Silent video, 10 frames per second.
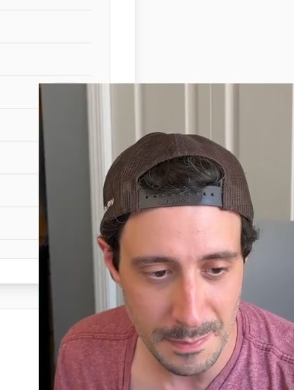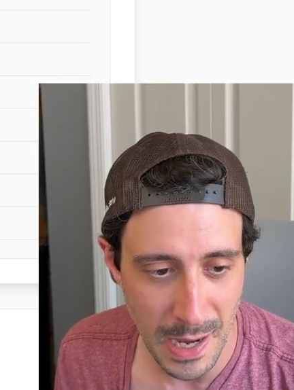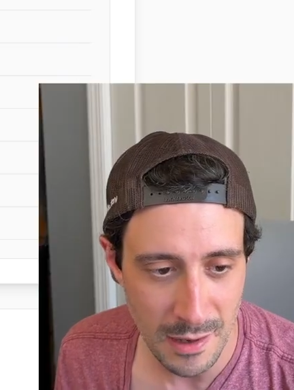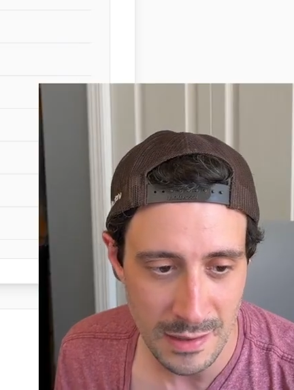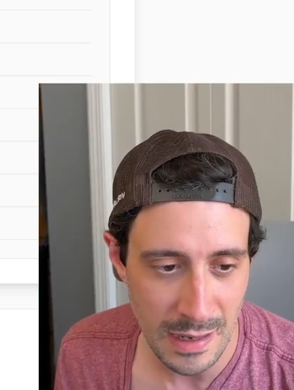
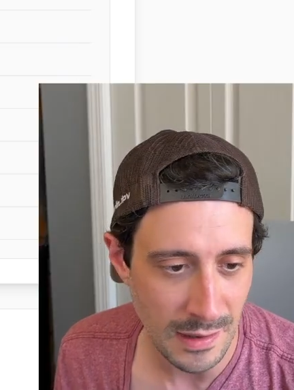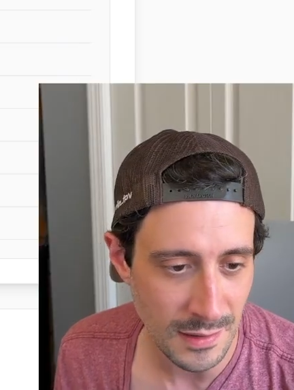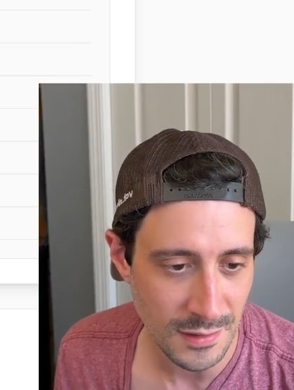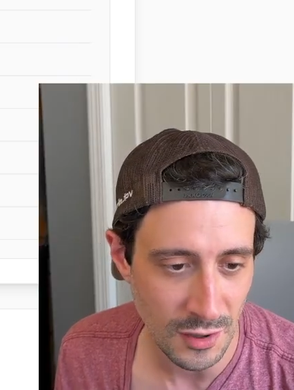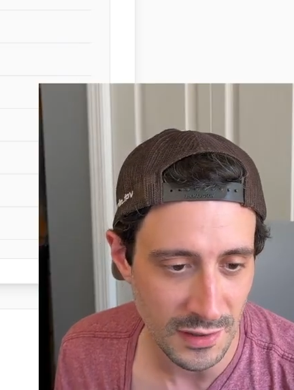
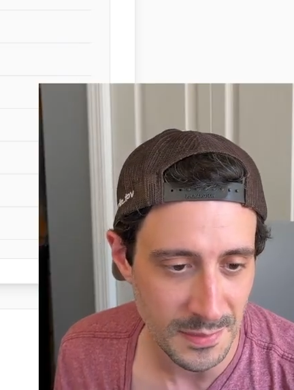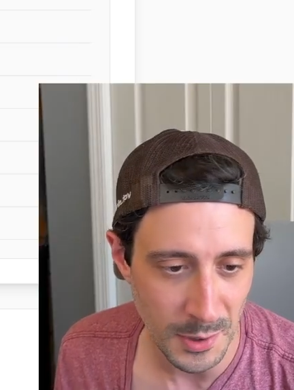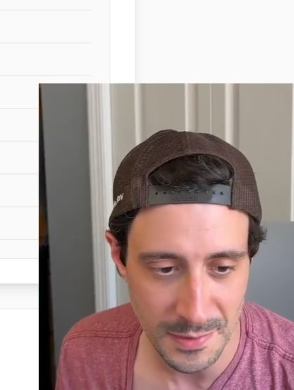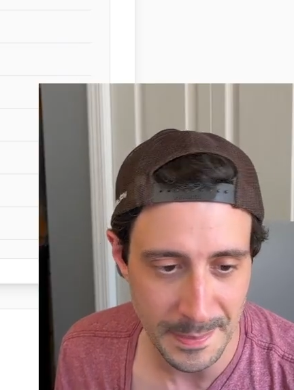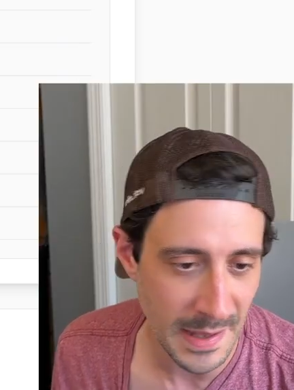paradise, turning
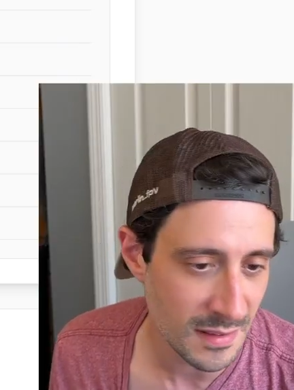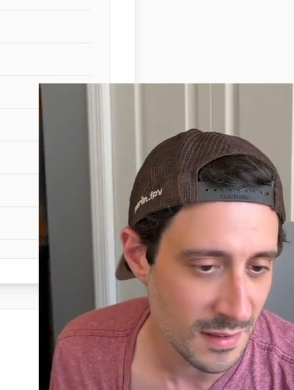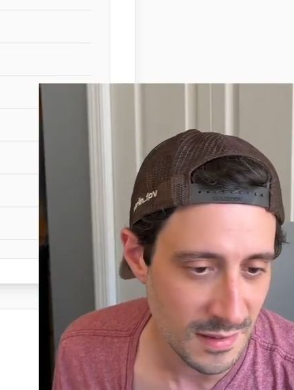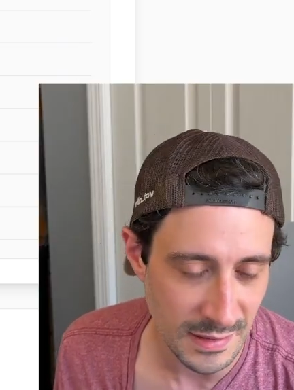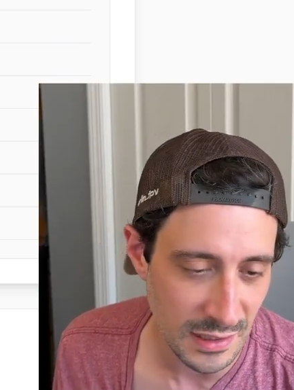small
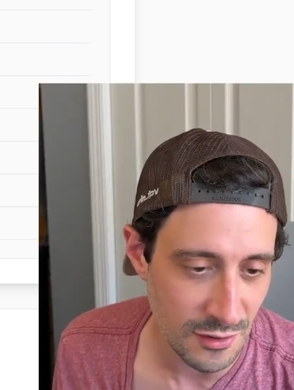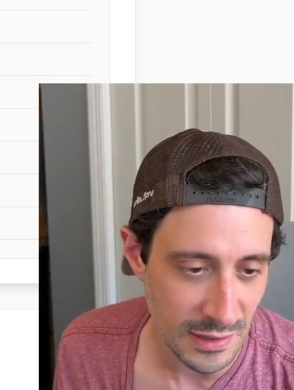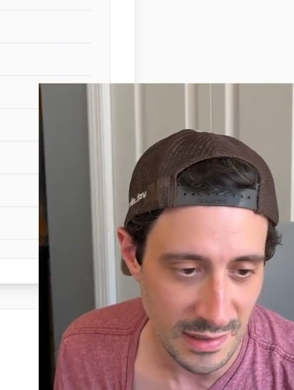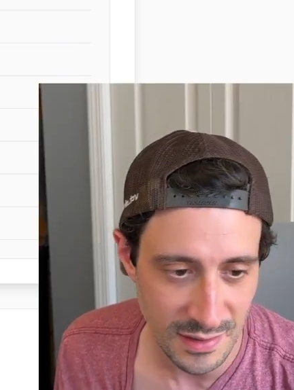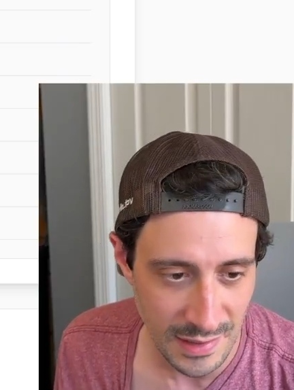spaces into
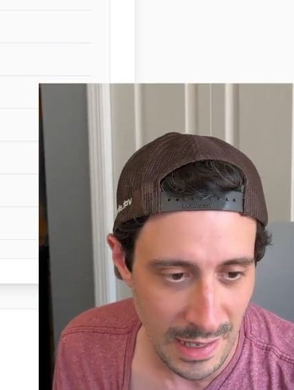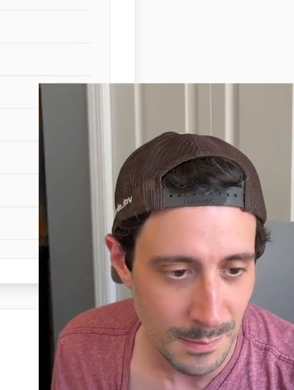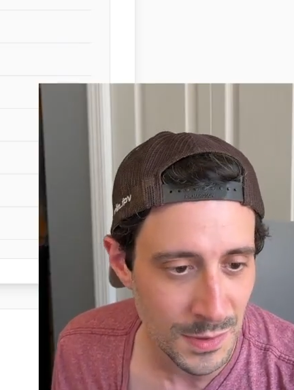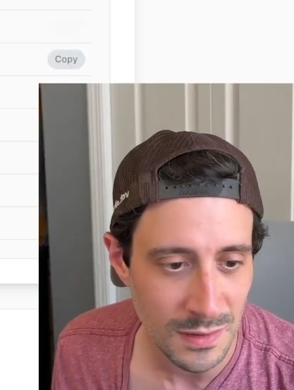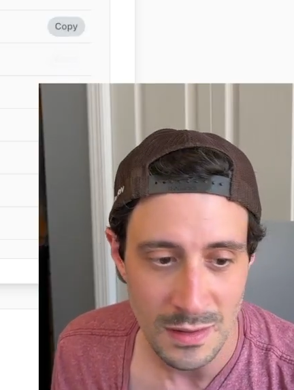green
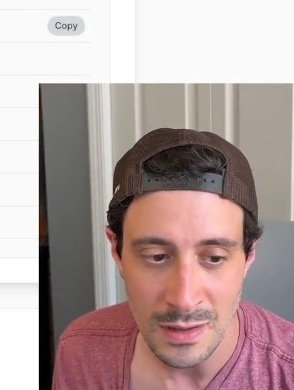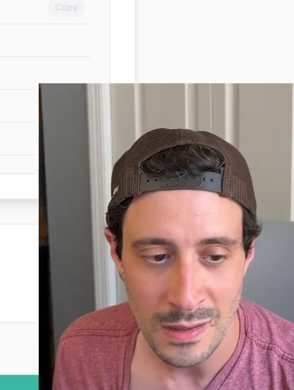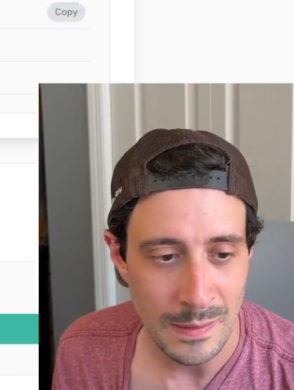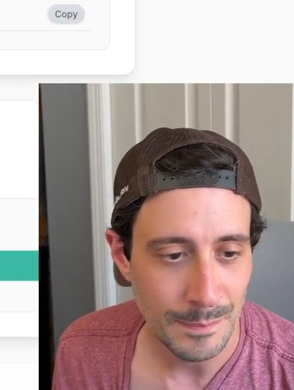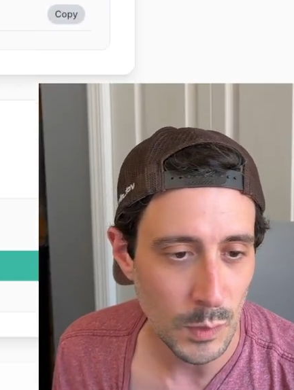escapes,
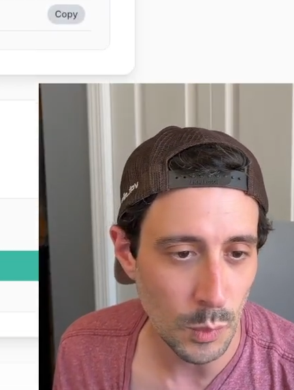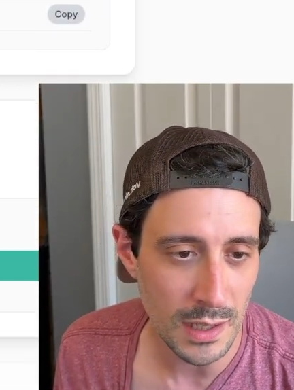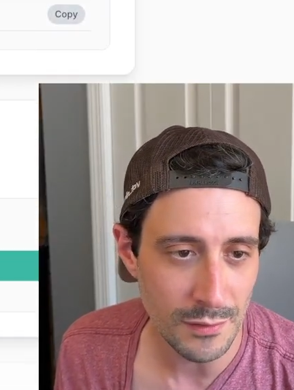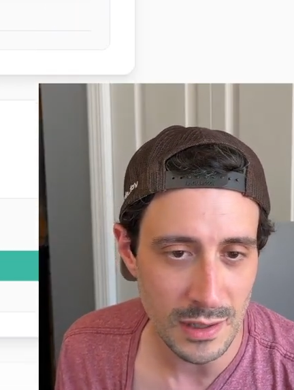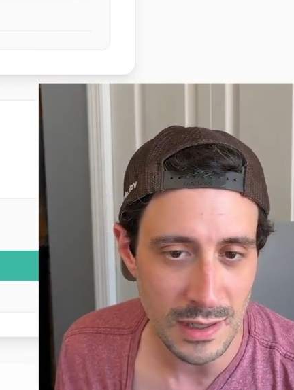
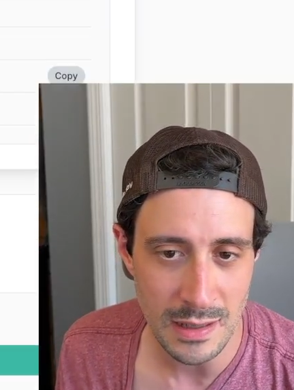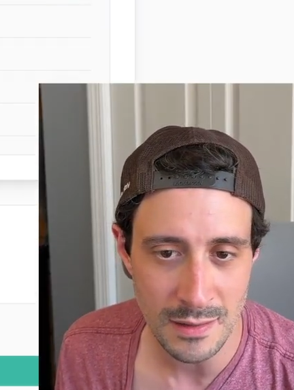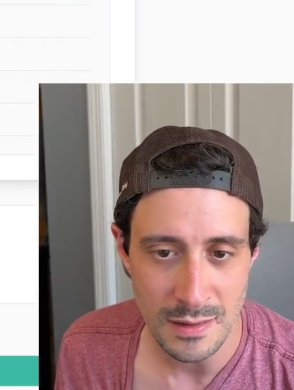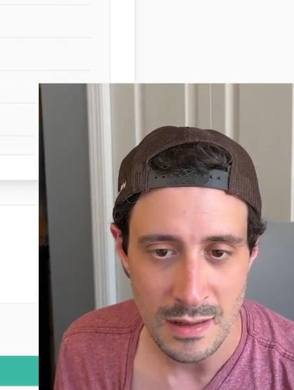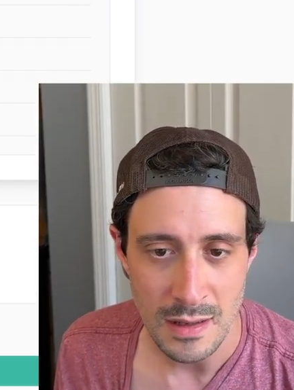whatever it is.